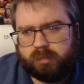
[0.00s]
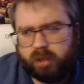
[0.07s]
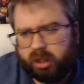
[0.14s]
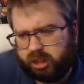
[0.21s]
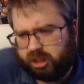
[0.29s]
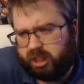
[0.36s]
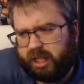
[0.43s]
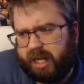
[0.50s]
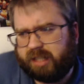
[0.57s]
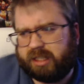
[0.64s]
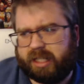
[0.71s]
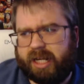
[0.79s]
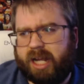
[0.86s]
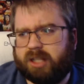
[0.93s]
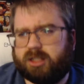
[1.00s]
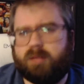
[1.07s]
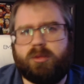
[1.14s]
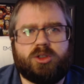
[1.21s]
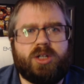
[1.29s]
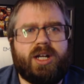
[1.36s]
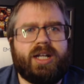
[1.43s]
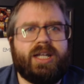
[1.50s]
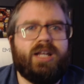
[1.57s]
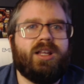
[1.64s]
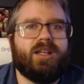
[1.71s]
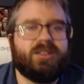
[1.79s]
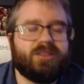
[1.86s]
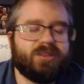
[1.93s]
Because Yelena's like, yeah, someone's trying to
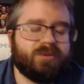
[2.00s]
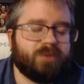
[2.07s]
kill us.